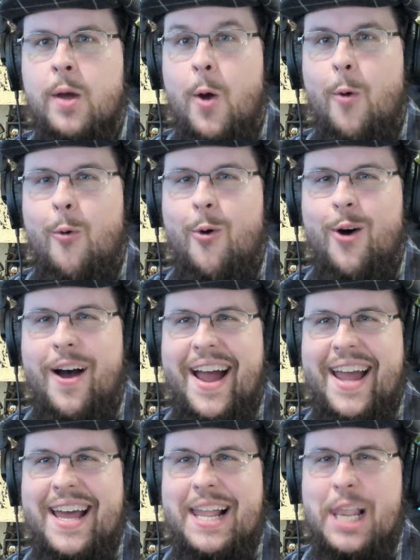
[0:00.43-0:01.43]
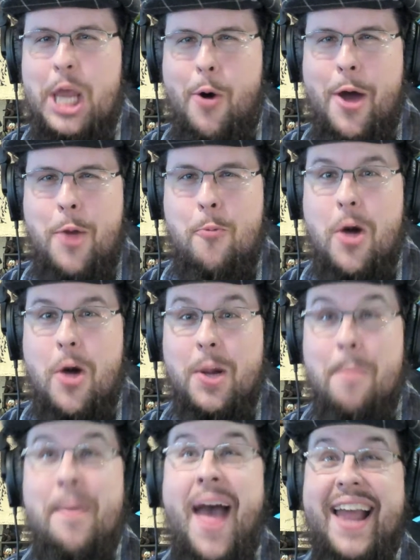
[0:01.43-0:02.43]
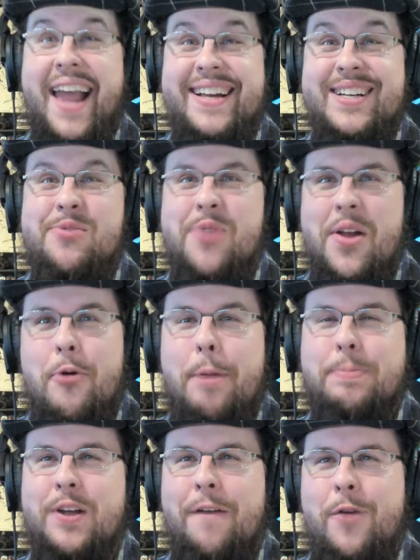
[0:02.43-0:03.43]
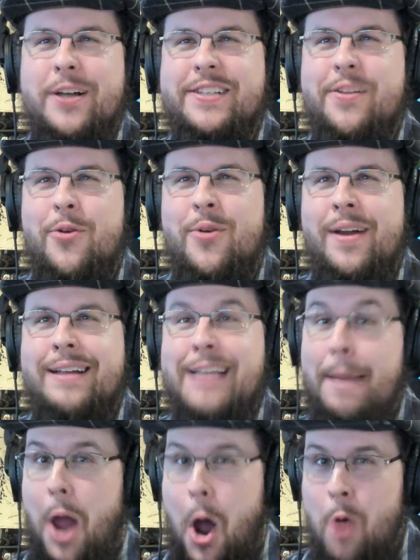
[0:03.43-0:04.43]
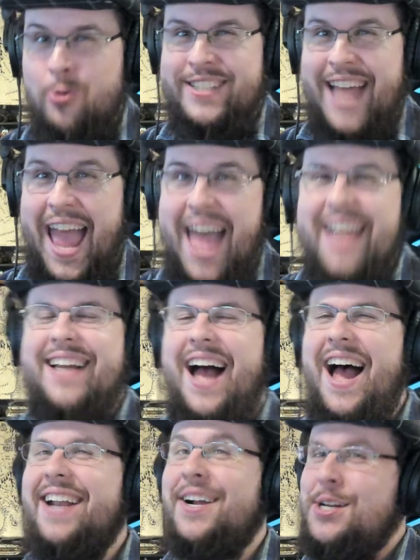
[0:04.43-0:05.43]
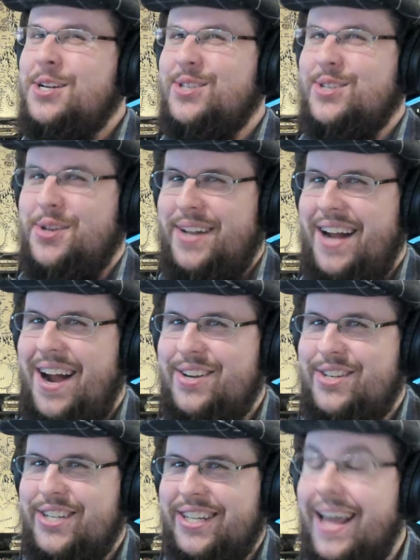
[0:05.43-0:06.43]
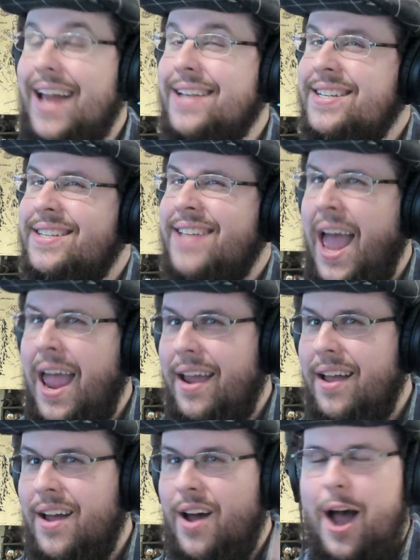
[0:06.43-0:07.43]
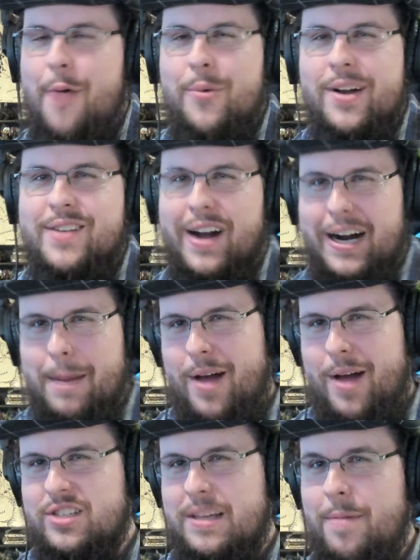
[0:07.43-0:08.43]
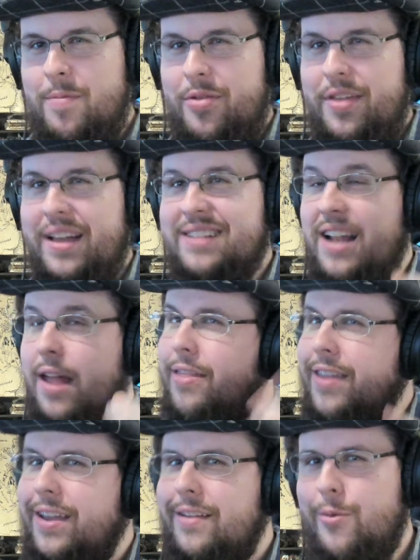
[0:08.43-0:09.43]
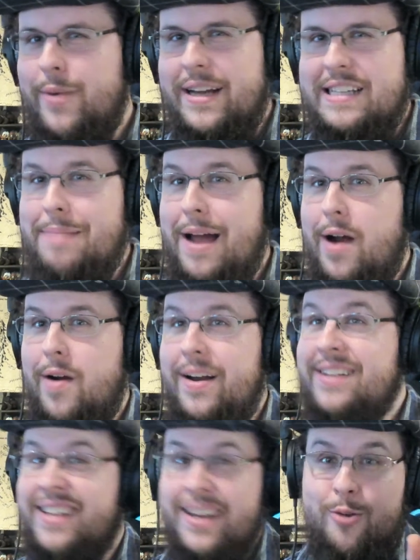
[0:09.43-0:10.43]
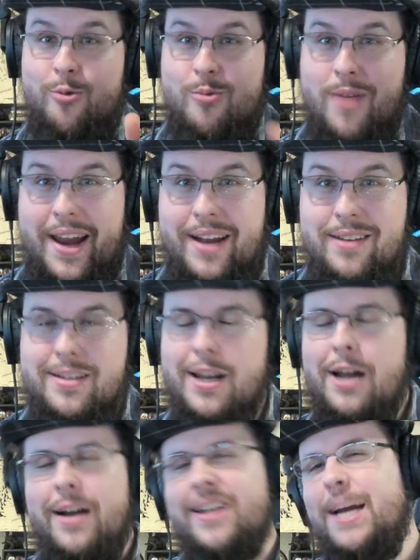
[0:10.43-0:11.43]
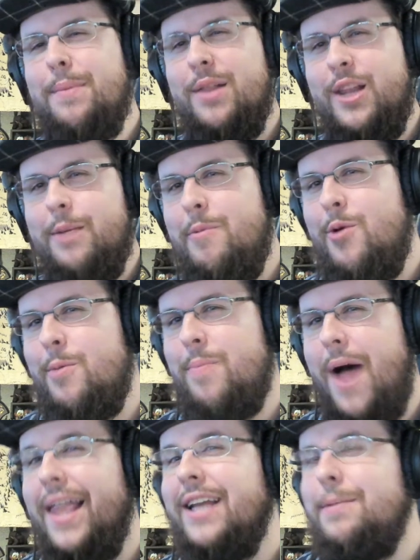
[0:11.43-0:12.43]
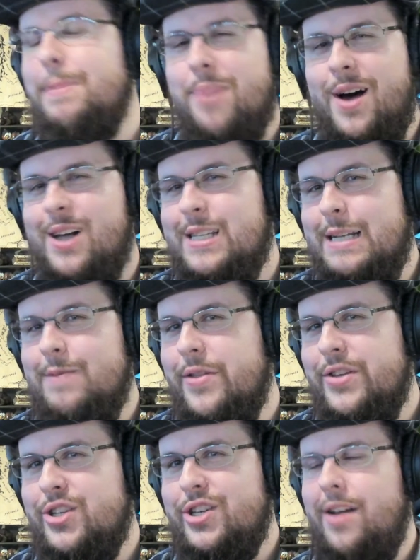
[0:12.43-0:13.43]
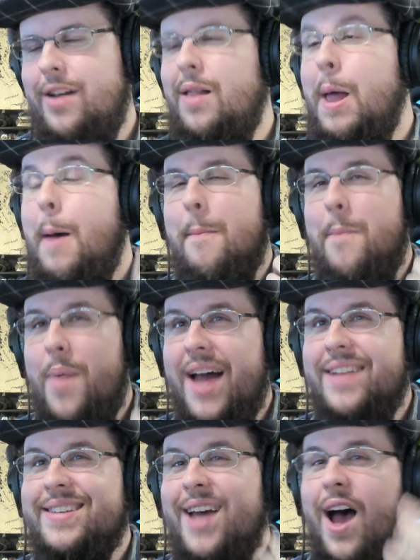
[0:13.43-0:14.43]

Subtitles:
Why, hello and welcome back to another episode of Voice of the Rings. I'm your host and guide, Zollin Ironshield, and today I want to talk about some of the things that I think the Rings of Power is getting right, because I'm a little bit more, I like to be positive on this channel, but